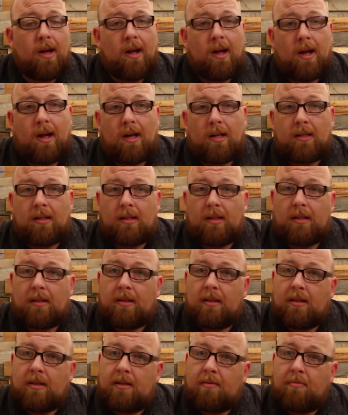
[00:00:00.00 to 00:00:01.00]

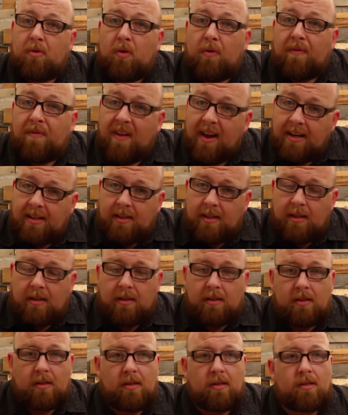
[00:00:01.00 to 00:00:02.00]
Some new
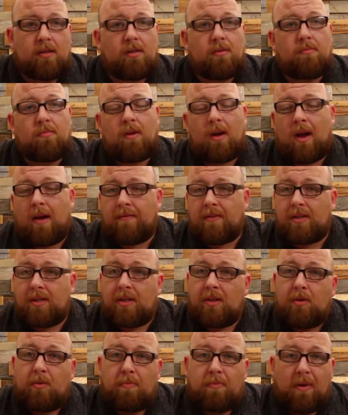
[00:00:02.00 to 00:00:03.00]
faces, some
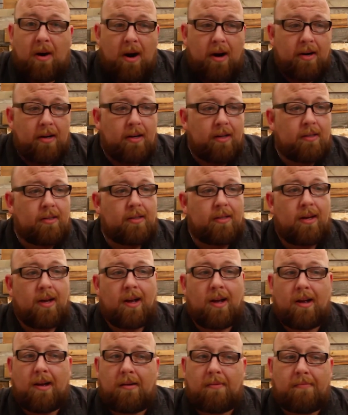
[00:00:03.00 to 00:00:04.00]
obviously new product.
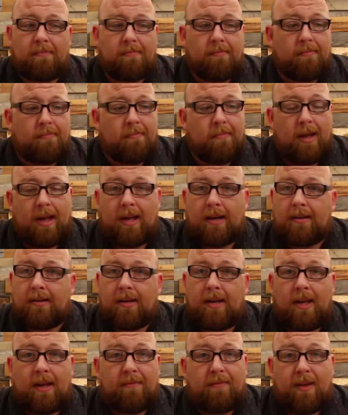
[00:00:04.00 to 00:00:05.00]

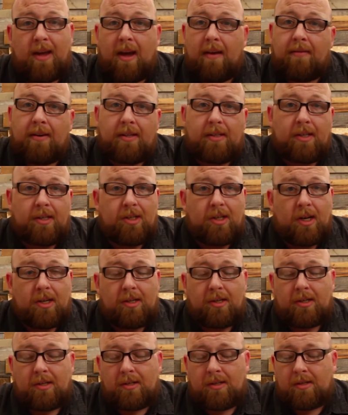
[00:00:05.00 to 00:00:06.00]
Man, if you have any
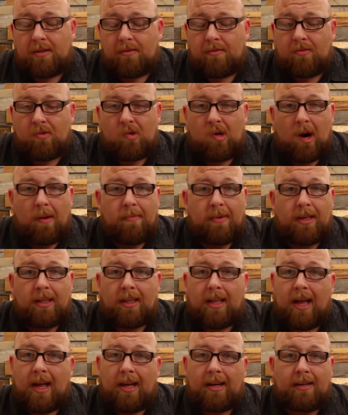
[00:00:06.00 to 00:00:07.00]
suggestions, drop me
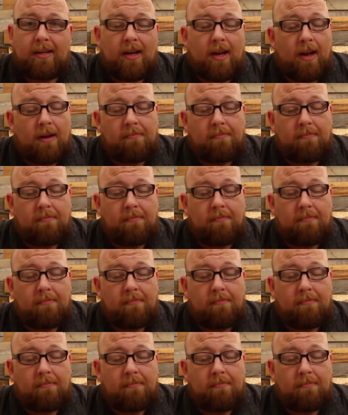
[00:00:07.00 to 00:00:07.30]
a line.